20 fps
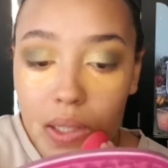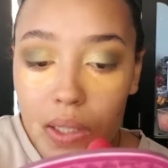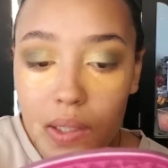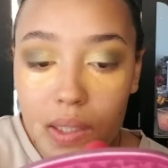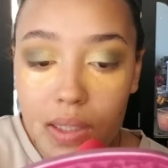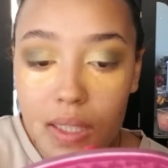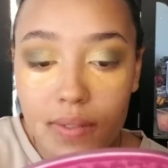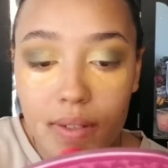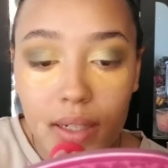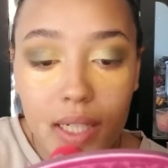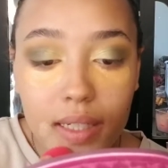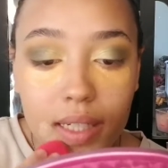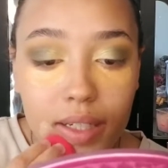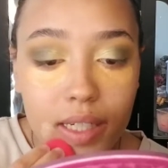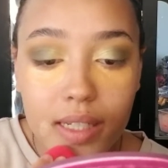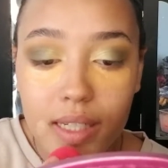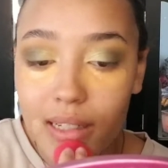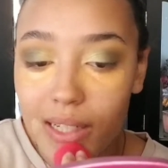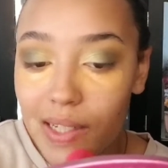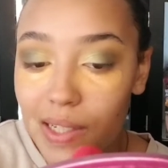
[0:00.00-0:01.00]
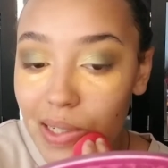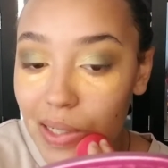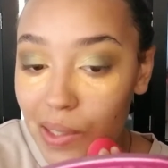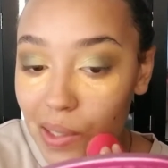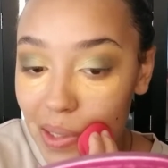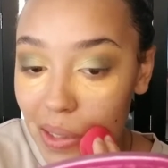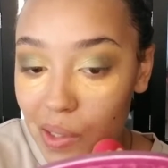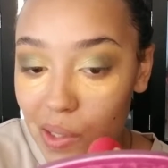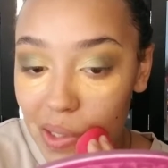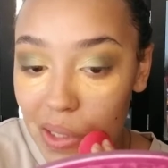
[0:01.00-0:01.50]
This foundation
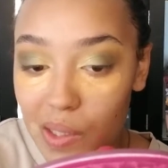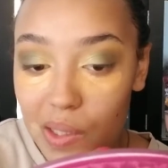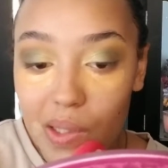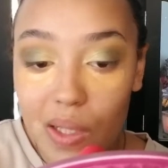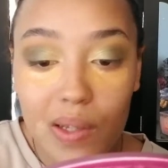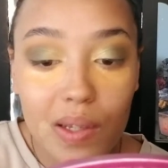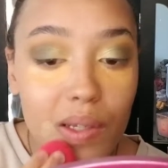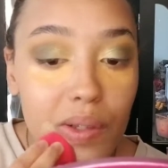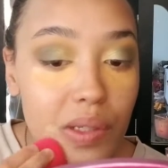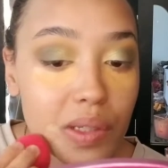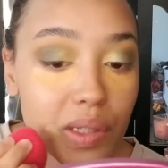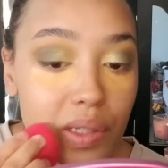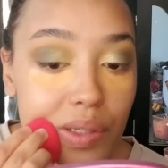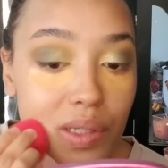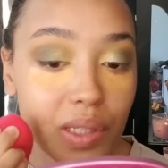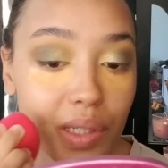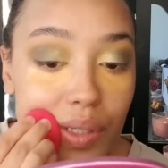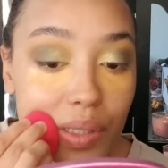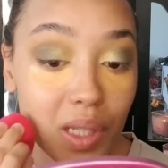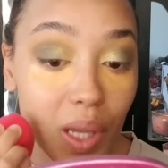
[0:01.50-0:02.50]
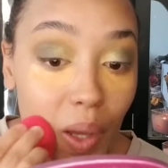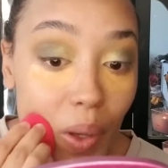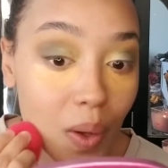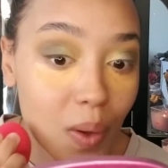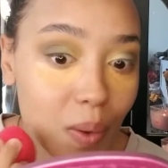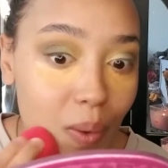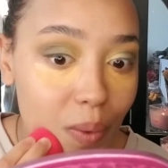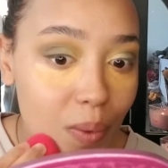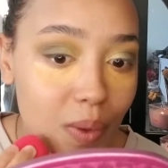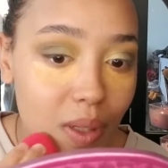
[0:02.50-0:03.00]
is
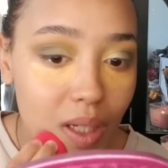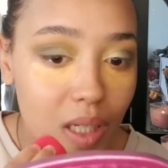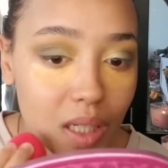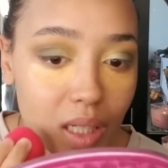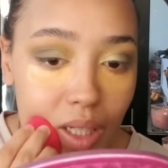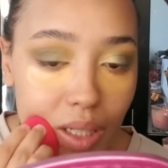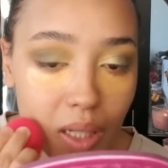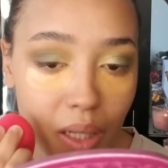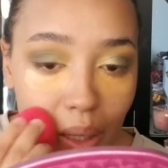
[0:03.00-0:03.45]
so good.